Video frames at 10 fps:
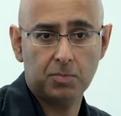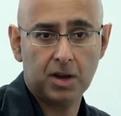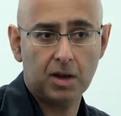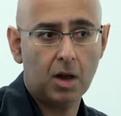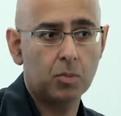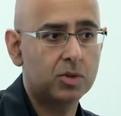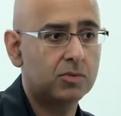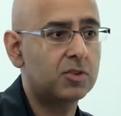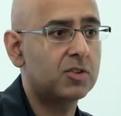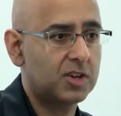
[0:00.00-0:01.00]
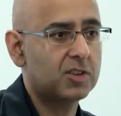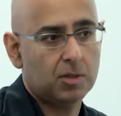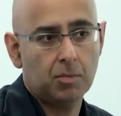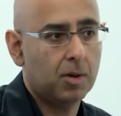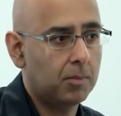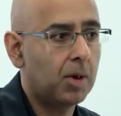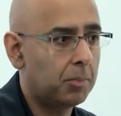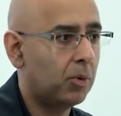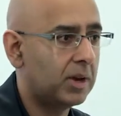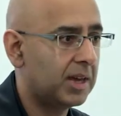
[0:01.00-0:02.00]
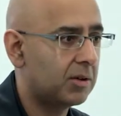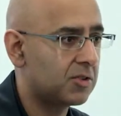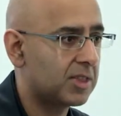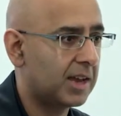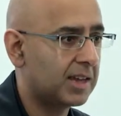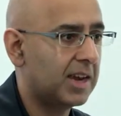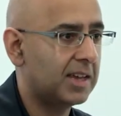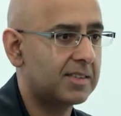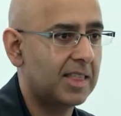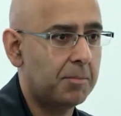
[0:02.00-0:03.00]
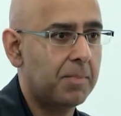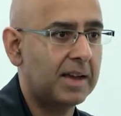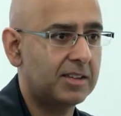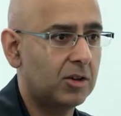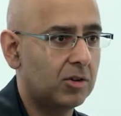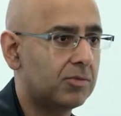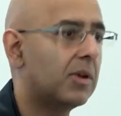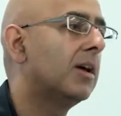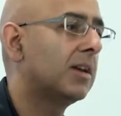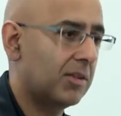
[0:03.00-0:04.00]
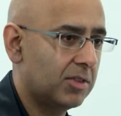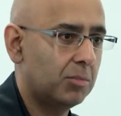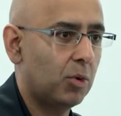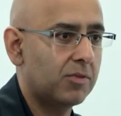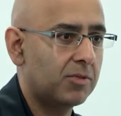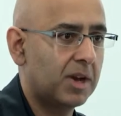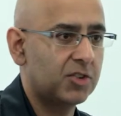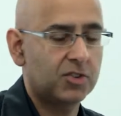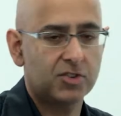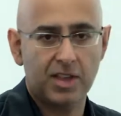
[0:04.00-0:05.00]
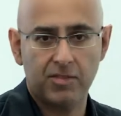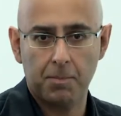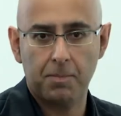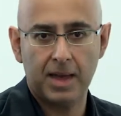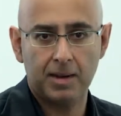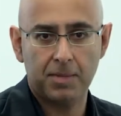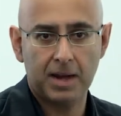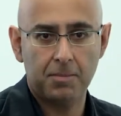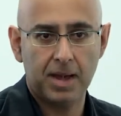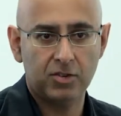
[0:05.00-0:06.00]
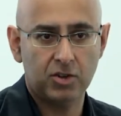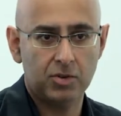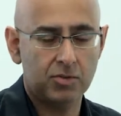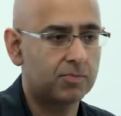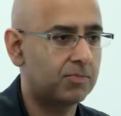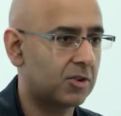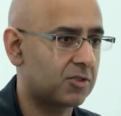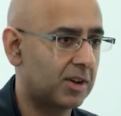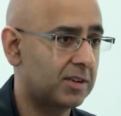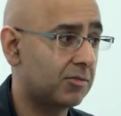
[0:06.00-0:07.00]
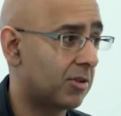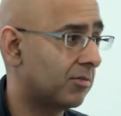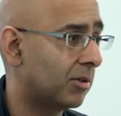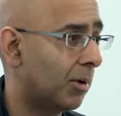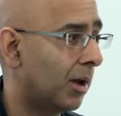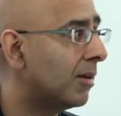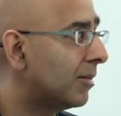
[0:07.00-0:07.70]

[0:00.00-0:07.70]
But I would suggest that my point here is that getting into that batting of giving them more information, just having it batted back to you is frustrating for everyone.